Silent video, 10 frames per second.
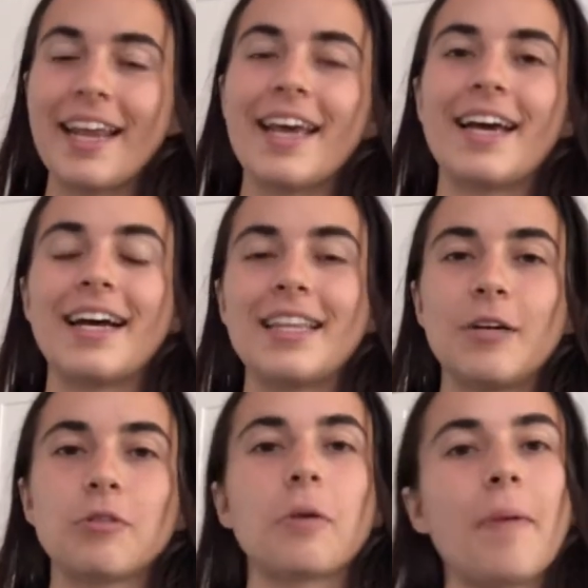and
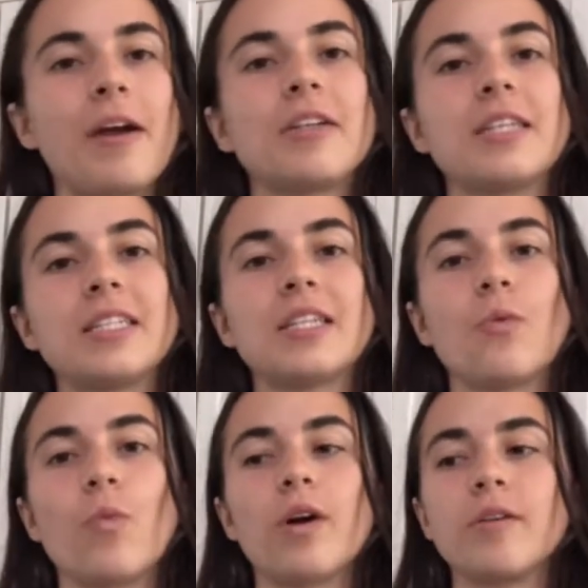those are parasites and
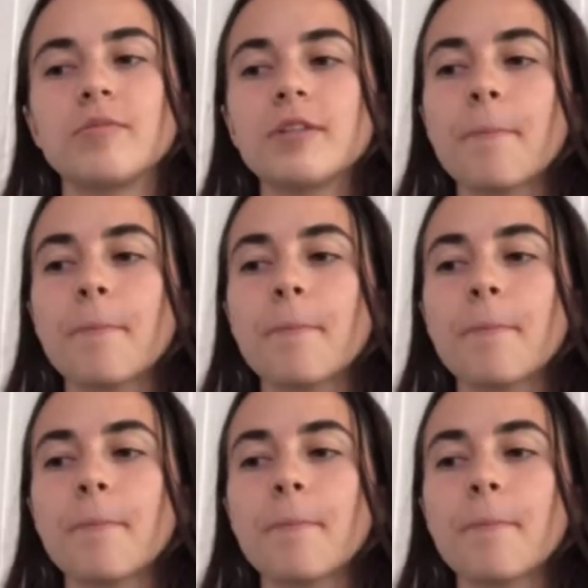worms.